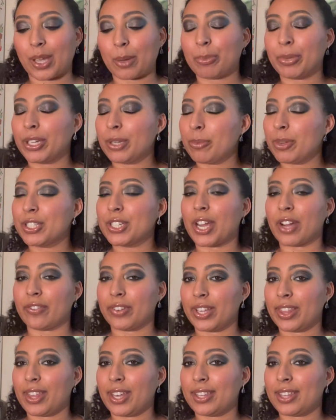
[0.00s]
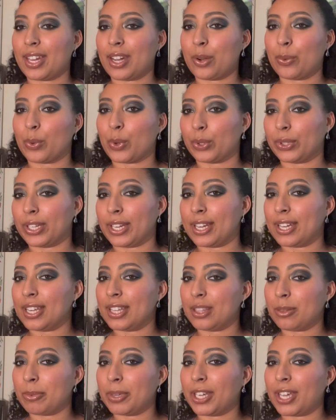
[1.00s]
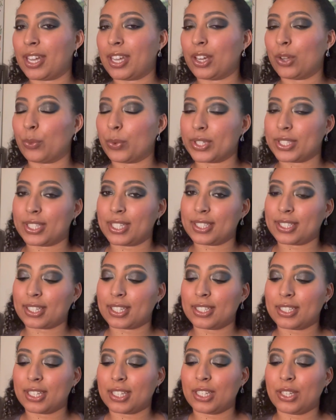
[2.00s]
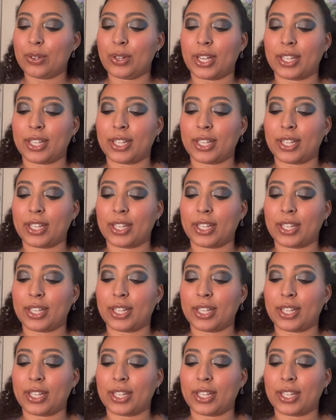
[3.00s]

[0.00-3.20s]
Pretty much everything that I rolled in the beginning was discontinued